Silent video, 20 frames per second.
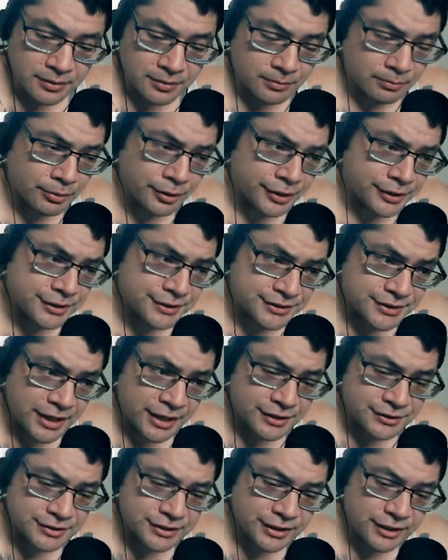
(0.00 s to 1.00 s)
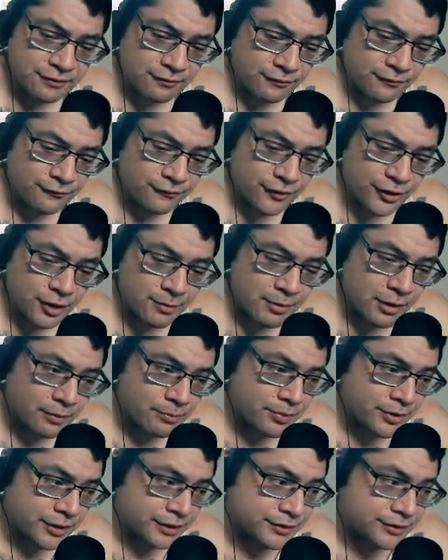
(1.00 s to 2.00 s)
But this guy doesn't give a fuck about
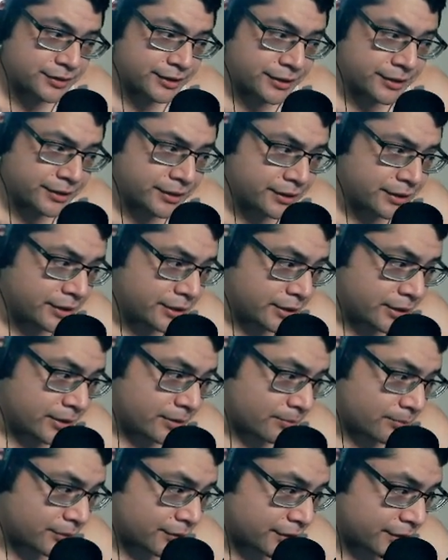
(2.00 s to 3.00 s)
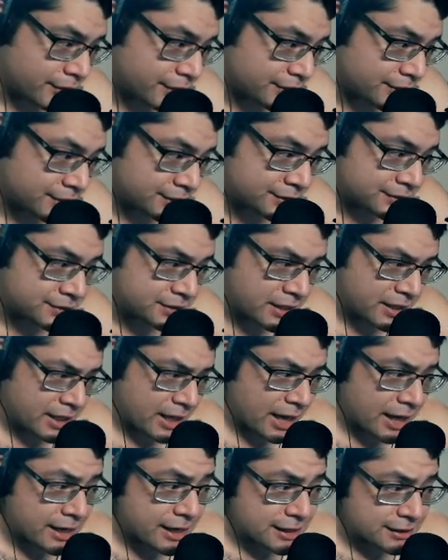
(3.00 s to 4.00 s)
being a dick because
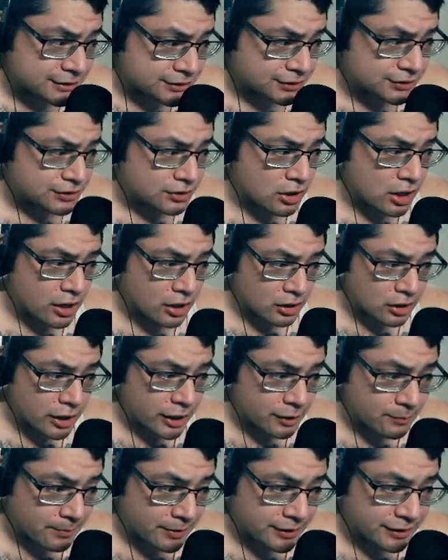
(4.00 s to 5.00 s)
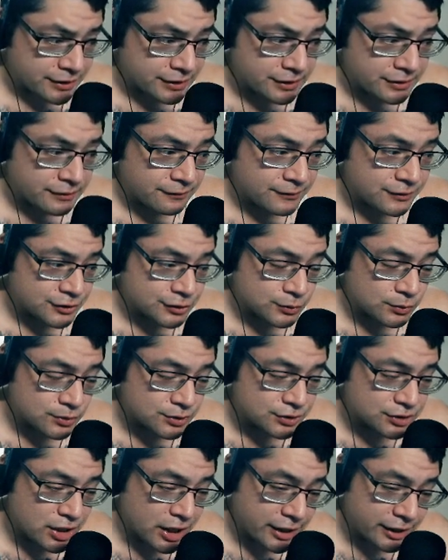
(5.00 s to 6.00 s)
I guess there's a lot of like minded
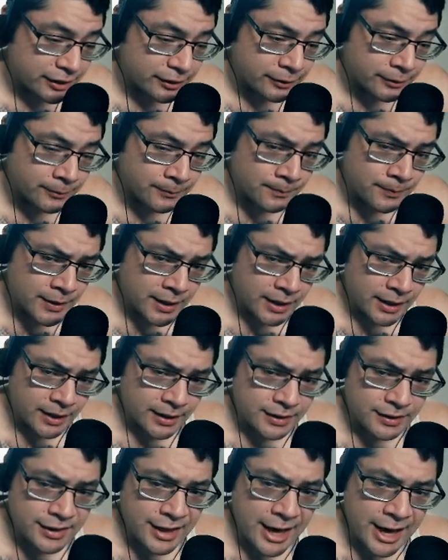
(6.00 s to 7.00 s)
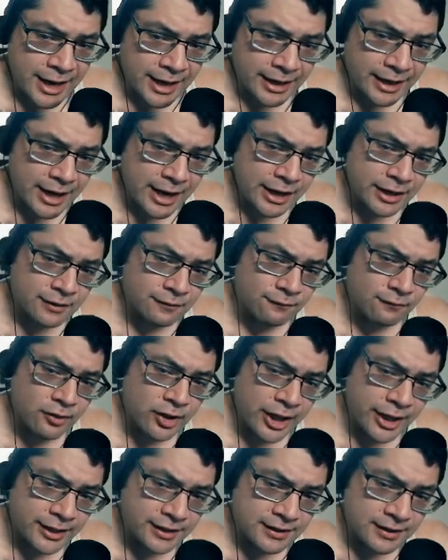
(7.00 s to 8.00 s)
individuals like him that kind of
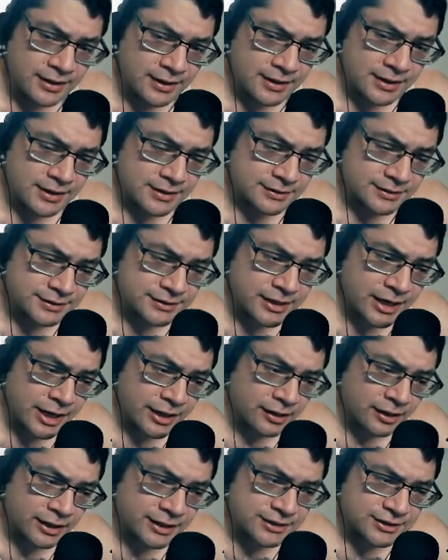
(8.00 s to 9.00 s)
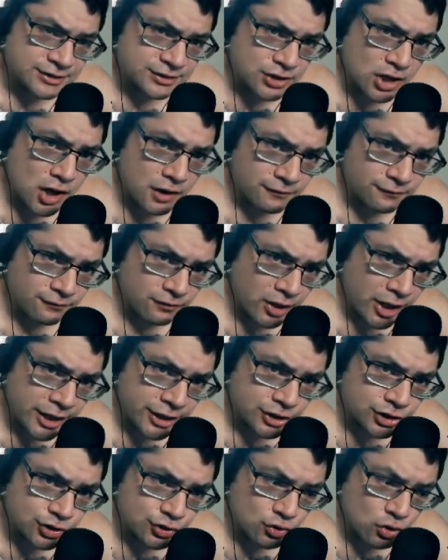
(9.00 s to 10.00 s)
like this kind of like soft
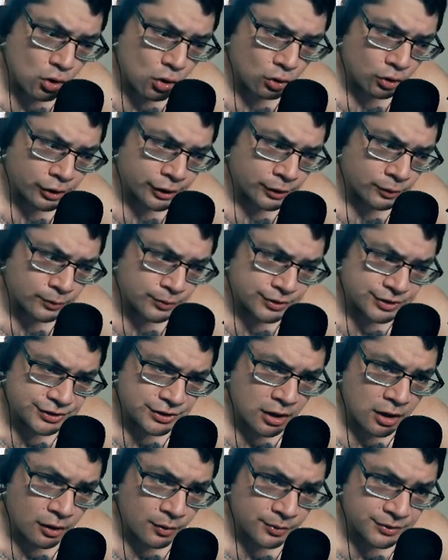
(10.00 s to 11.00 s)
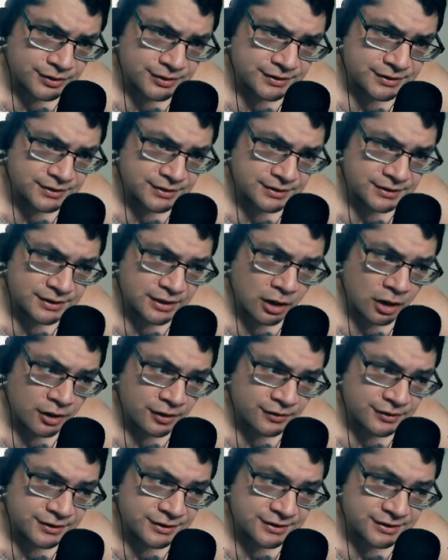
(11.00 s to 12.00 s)
light trolling, which all what this all
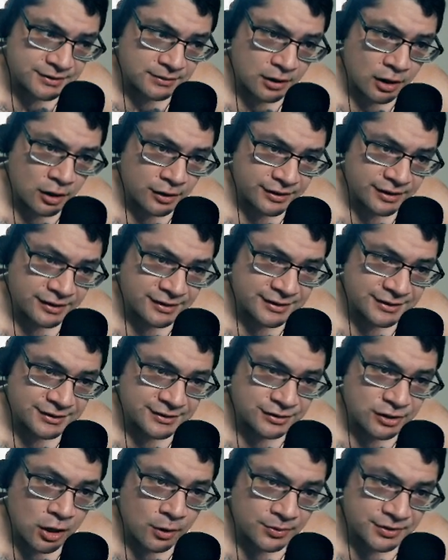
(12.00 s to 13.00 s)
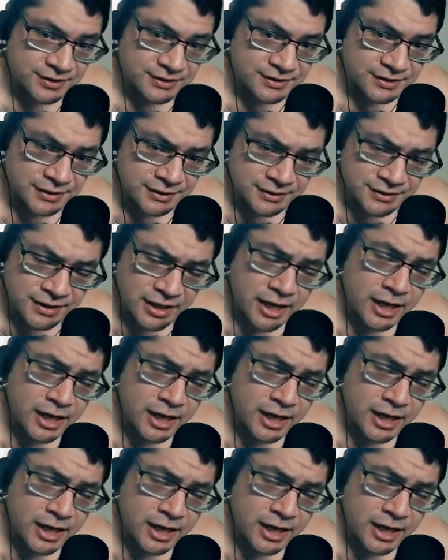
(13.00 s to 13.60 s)
this all this is all what this is.